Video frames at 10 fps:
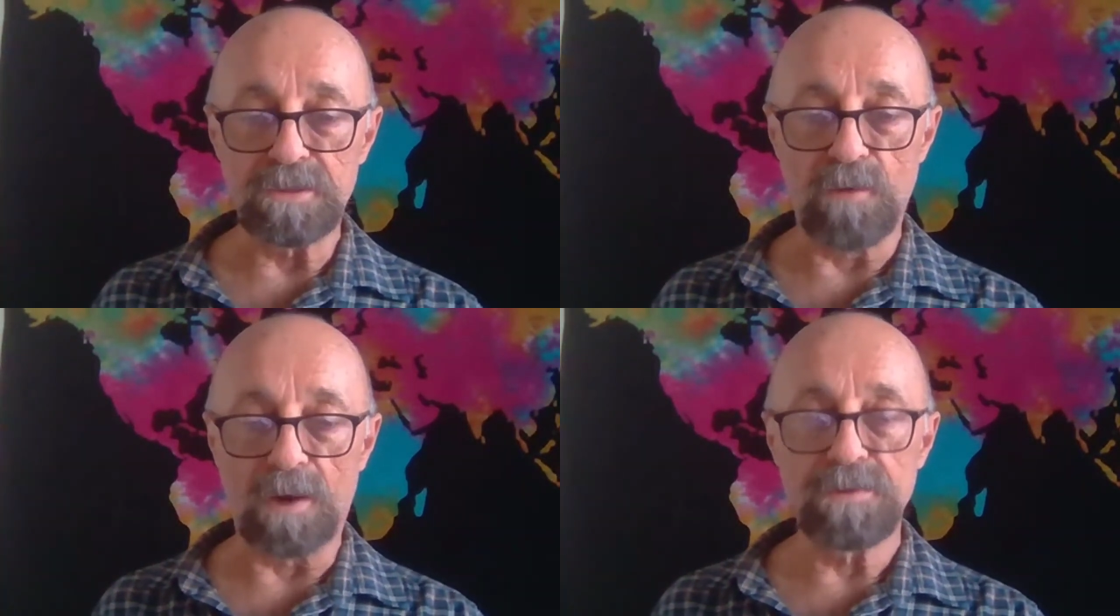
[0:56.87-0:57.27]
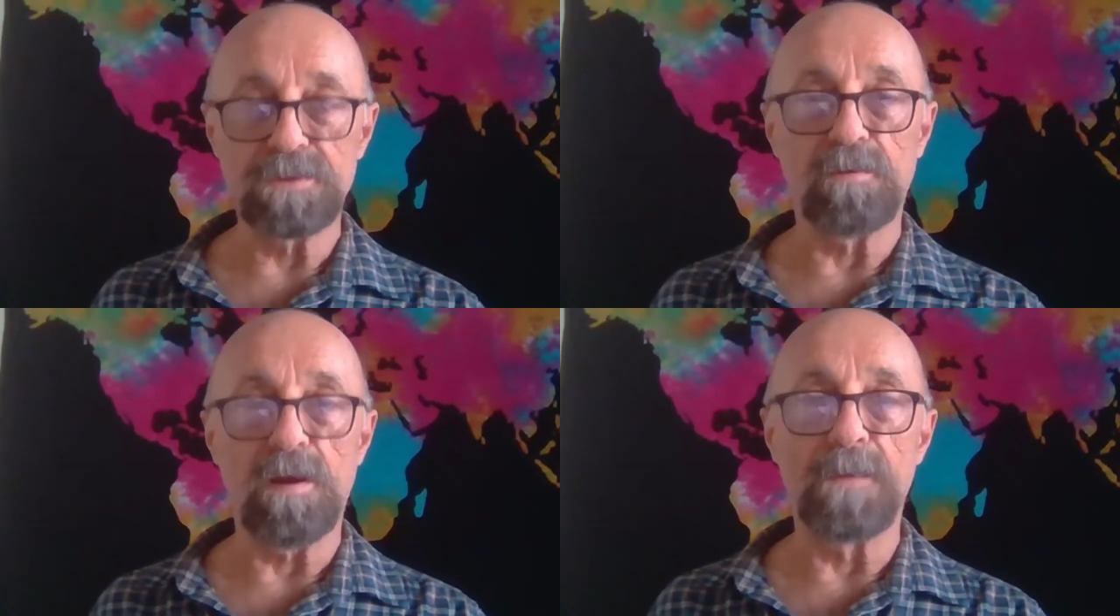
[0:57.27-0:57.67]

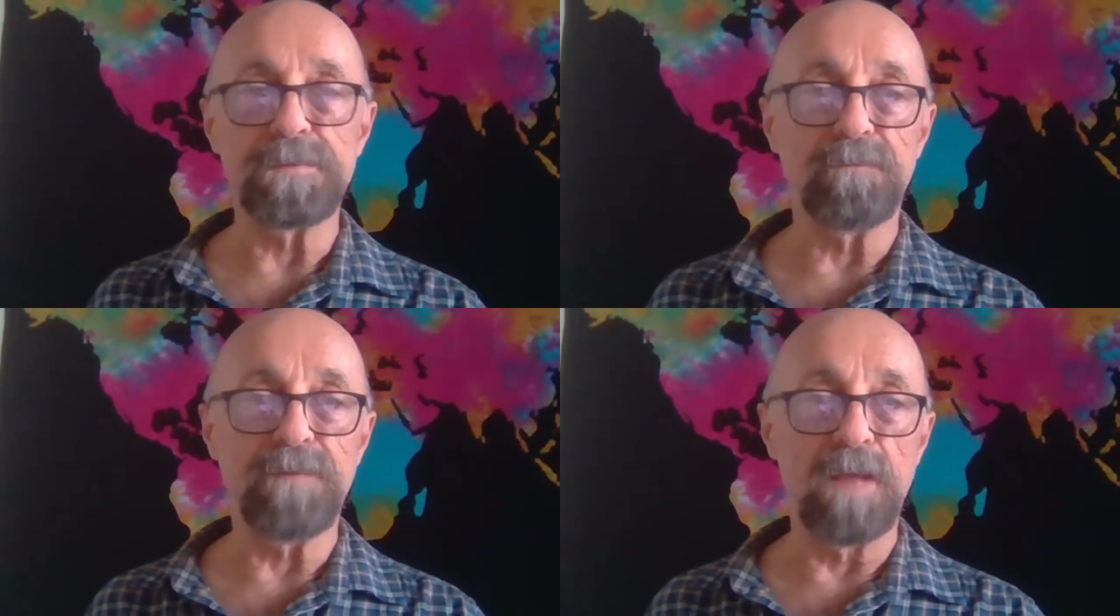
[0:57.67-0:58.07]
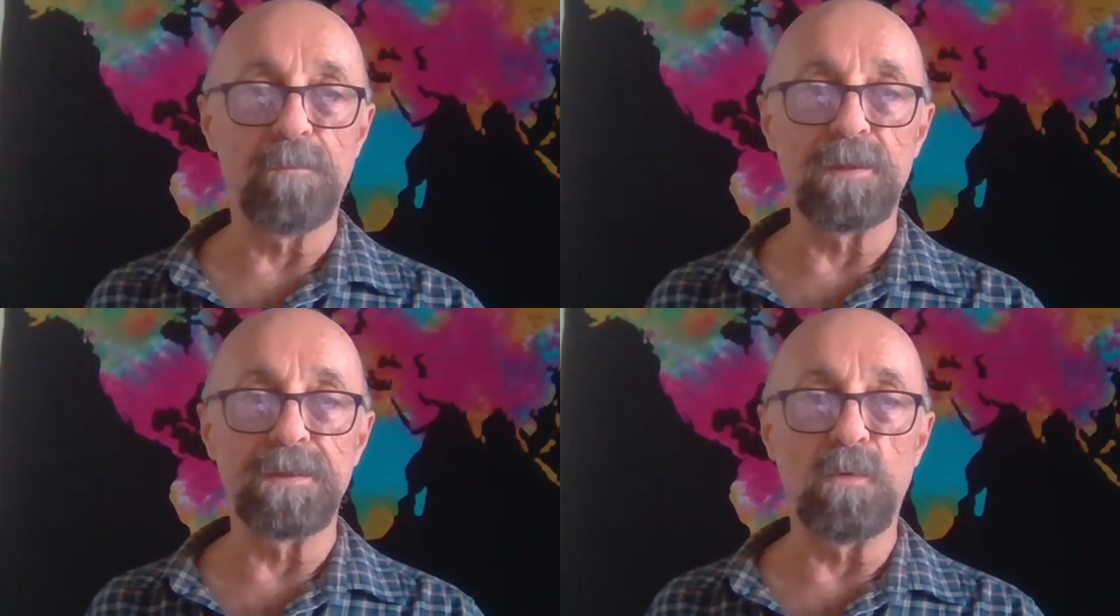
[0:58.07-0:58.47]
Instructions are always
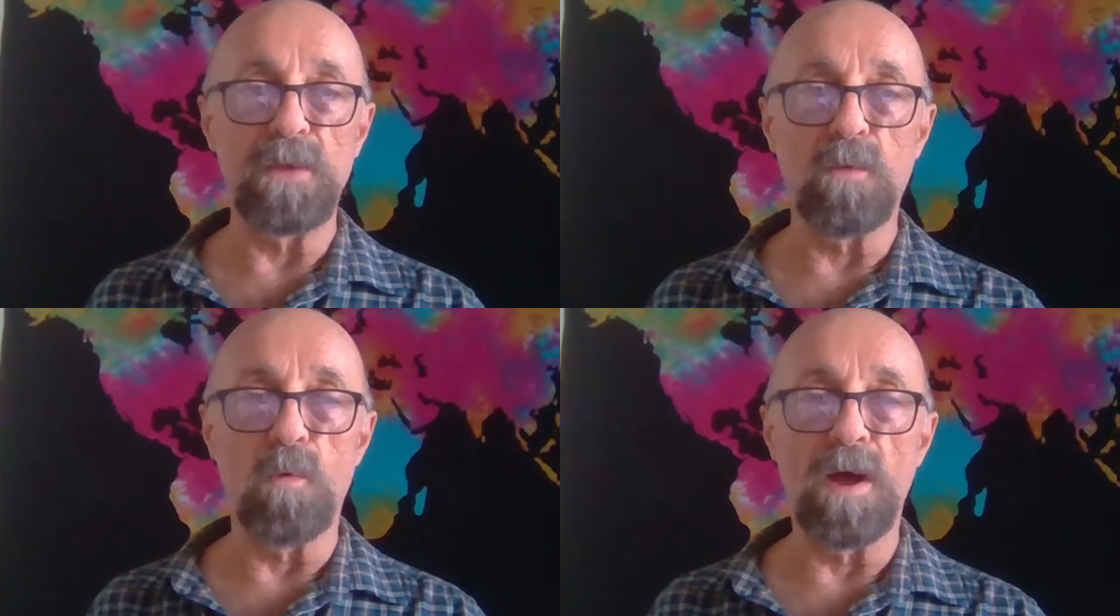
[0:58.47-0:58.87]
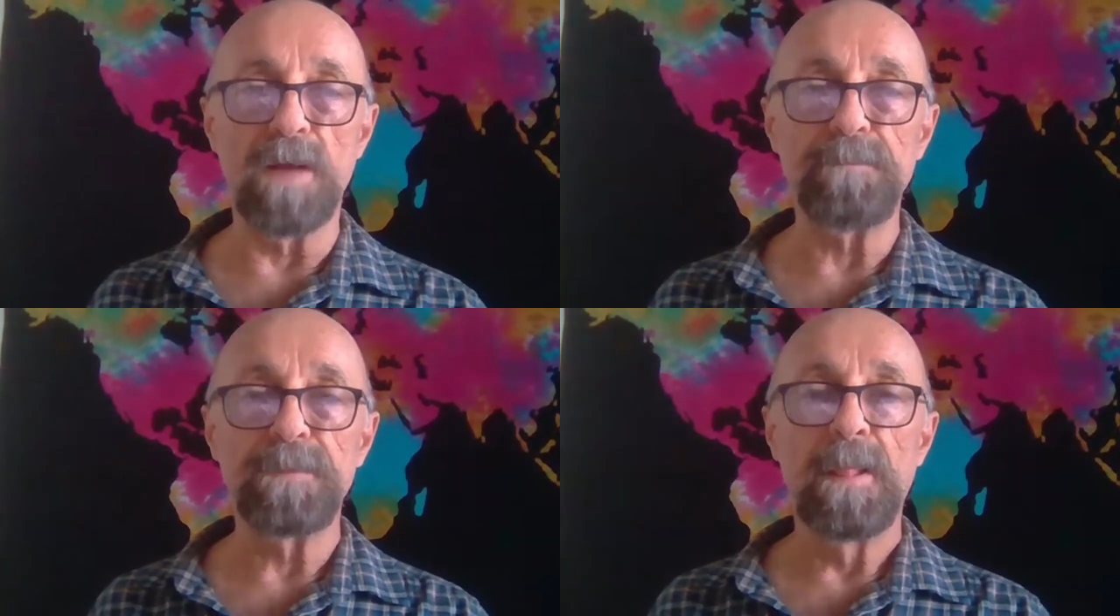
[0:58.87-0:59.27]
available in week
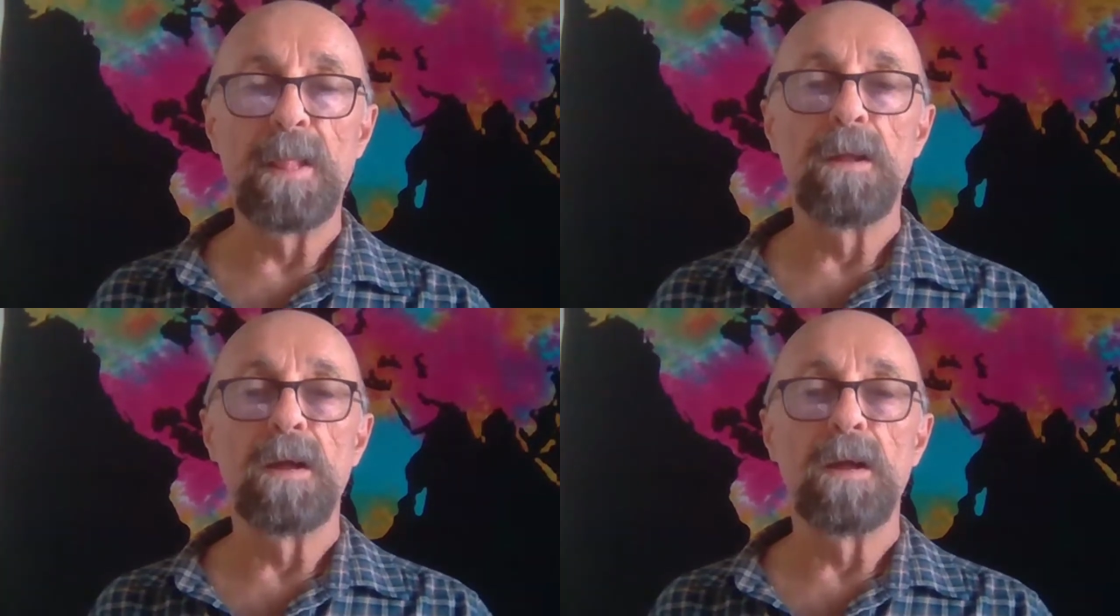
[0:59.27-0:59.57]
one.